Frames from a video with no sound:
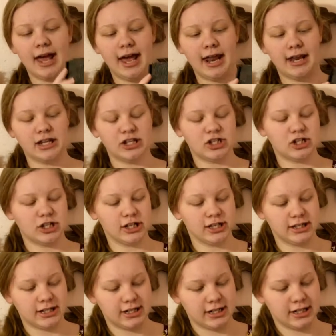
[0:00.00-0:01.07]
And it's
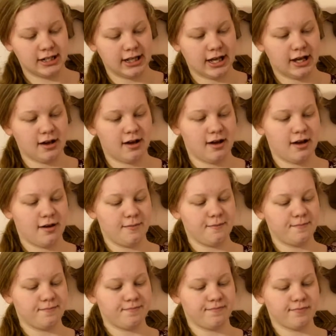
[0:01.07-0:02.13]
just like a, um,